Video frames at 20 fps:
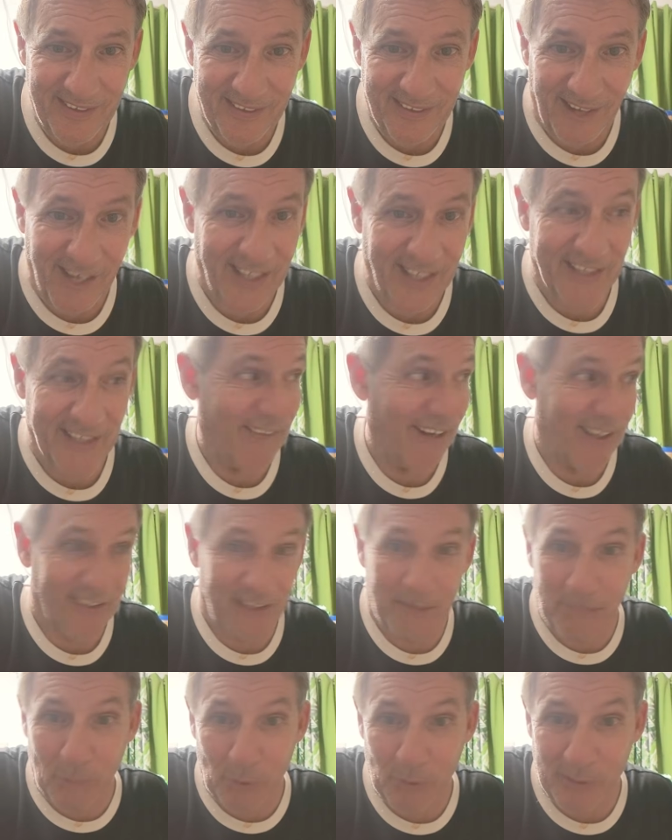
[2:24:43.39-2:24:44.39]
I live out
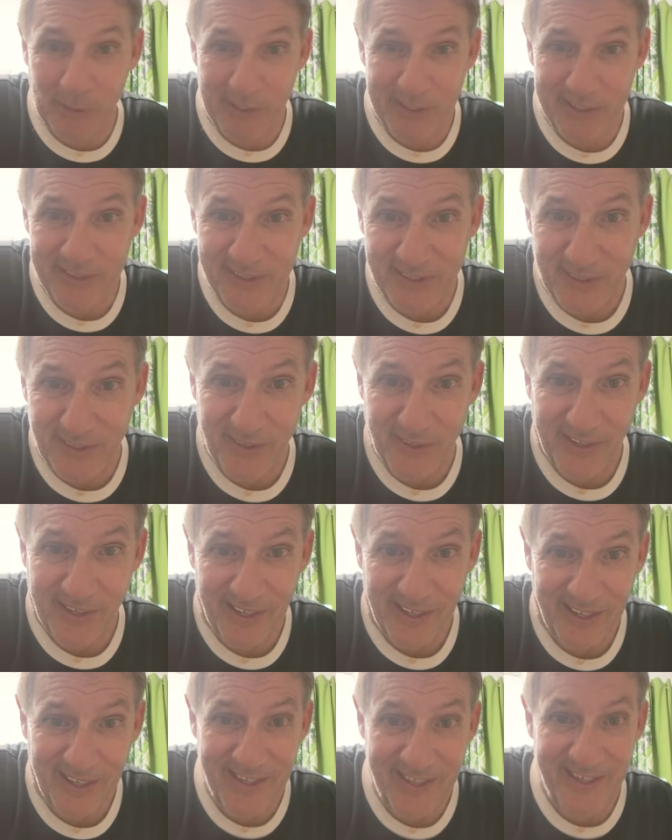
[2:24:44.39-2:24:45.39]
in the boonies,
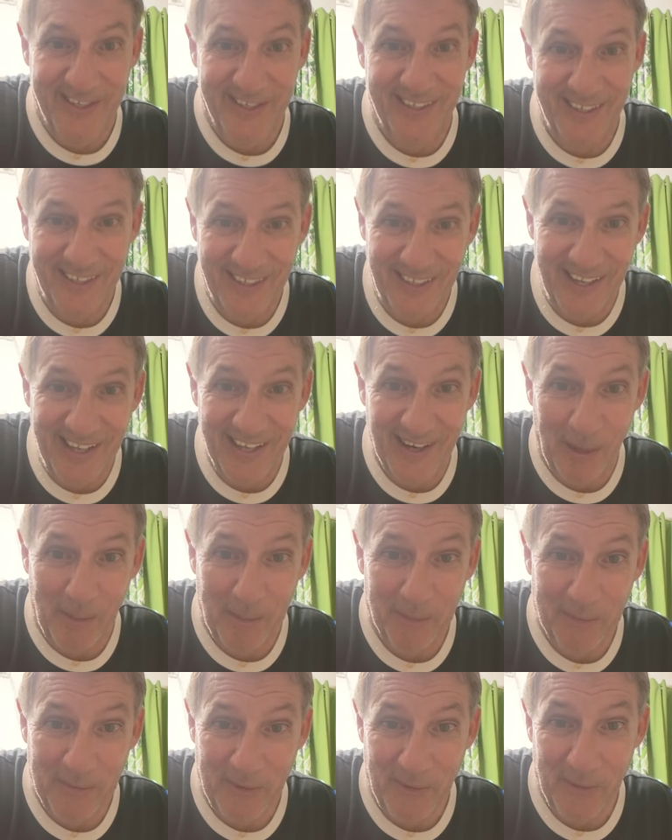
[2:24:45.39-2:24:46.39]
okay,
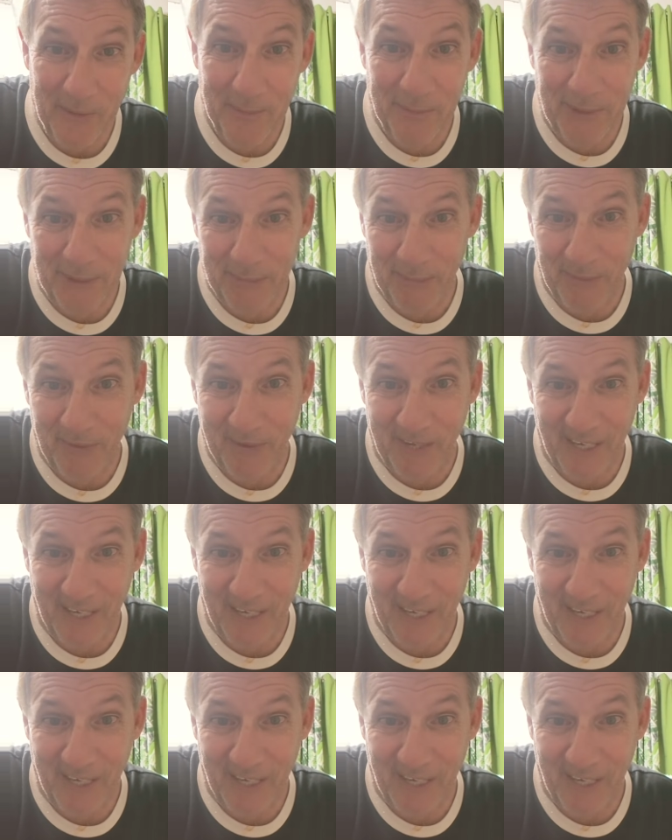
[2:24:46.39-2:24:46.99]
compared to other people.